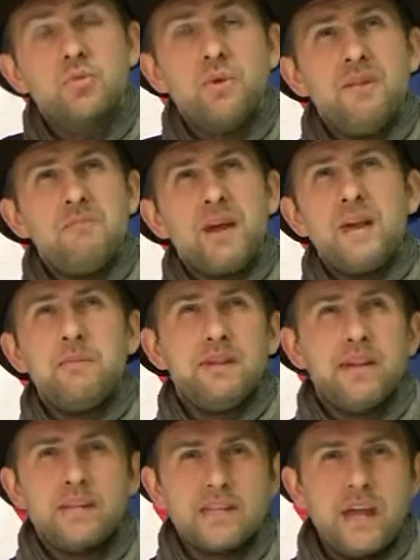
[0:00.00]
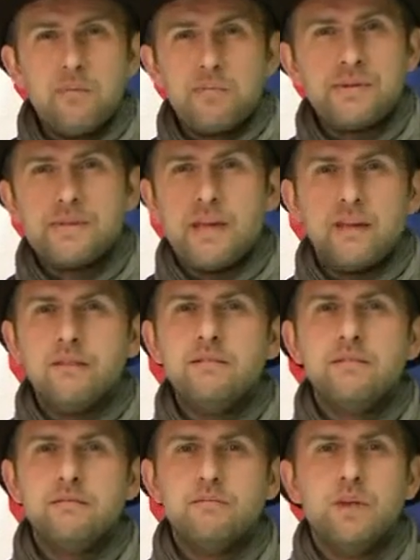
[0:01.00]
well, maybe like 10%,